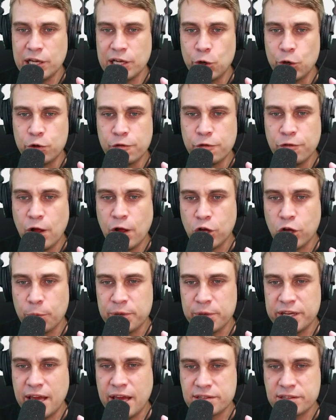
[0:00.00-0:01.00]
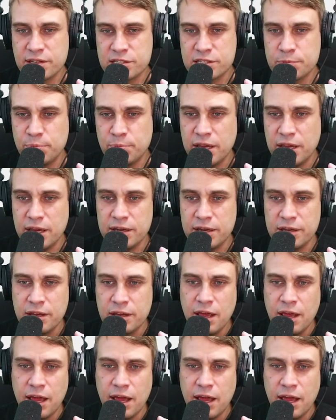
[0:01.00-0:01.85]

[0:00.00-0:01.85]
local file copy and access speed,